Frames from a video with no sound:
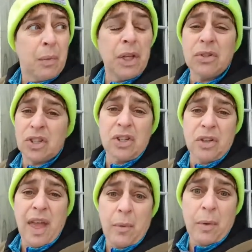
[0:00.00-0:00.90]
we used to
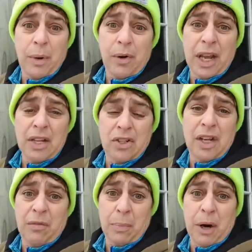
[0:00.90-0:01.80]
do that when we were kids. You'd
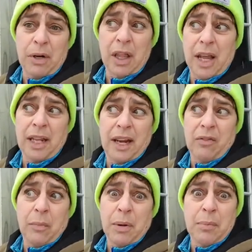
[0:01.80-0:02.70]
have the party line, like
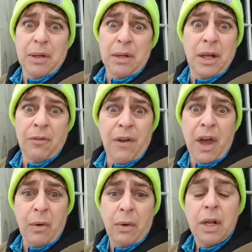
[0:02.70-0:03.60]
everybody on the
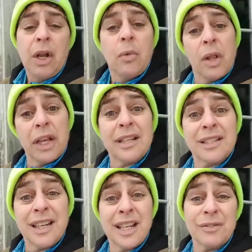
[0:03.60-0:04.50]
phone. Well, I guess
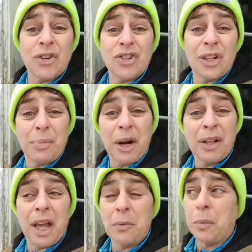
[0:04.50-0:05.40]
today's version of the
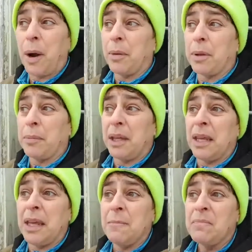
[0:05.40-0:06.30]
party line would probably
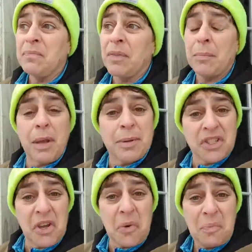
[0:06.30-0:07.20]
be maybe
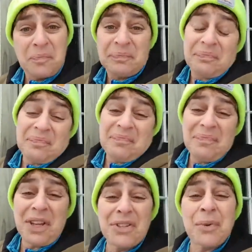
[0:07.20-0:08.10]
Zoom.
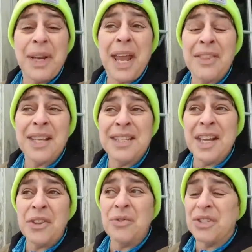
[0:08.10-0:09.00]
So anyhow, that's
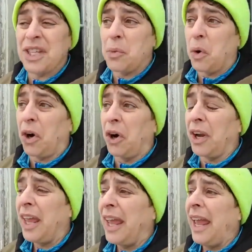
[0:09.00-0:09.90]
the other Z
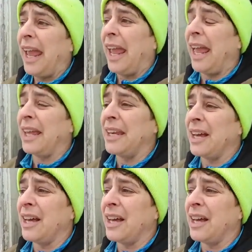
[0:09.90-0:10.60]
word. And